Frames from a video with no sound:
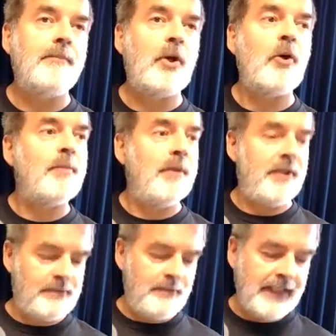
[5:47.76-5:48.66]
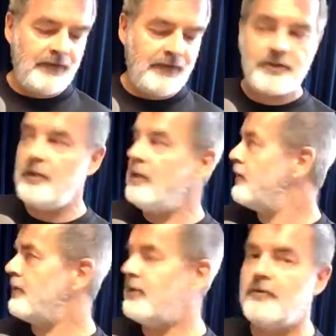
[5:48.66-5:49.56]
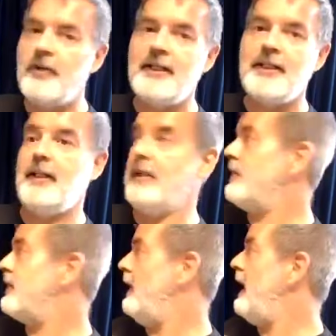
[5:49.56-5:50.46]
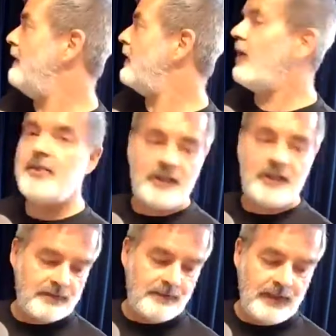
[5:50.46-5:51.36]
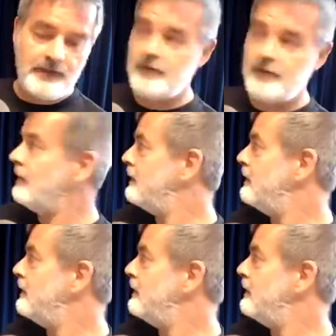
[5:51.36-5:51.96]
purpose, meaning. There's all sorts of great things that having Christ in us means.